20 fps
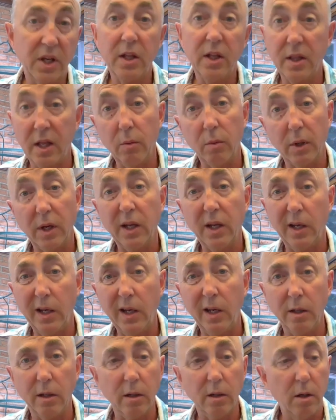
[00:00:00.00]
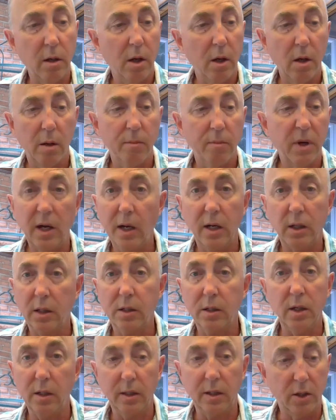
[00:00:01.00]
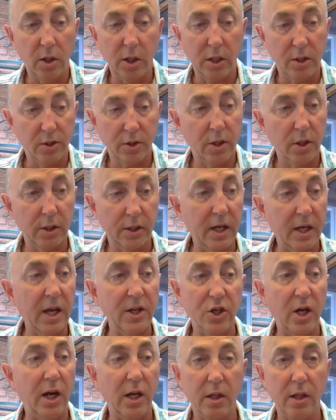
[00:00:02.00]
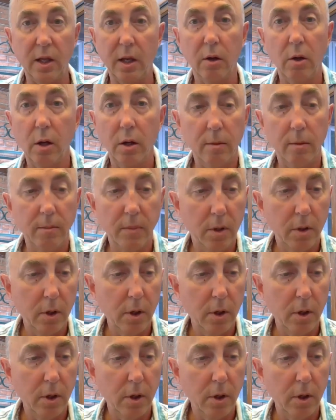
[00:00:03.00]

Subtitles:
they were getting eaten, but I didn't catch anything on them.